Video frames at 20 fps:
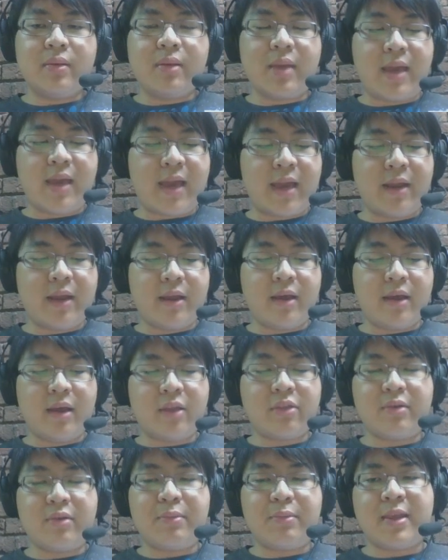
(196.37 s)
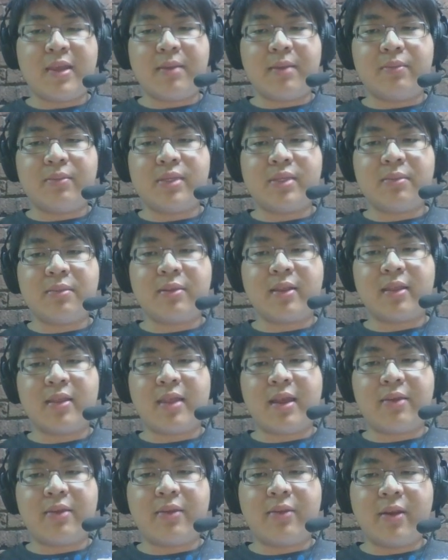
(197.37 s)
at 3 p.m. something like
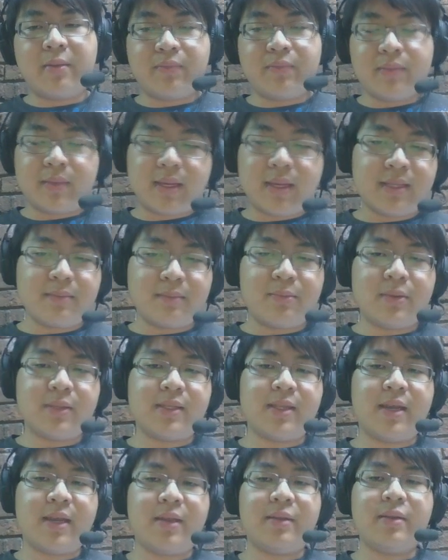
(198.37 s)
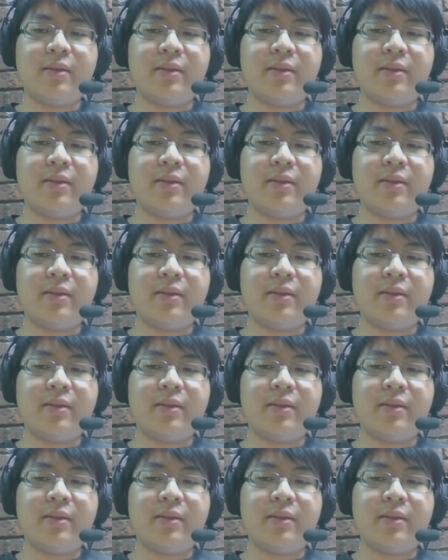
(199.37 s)
that, right? As simple as that.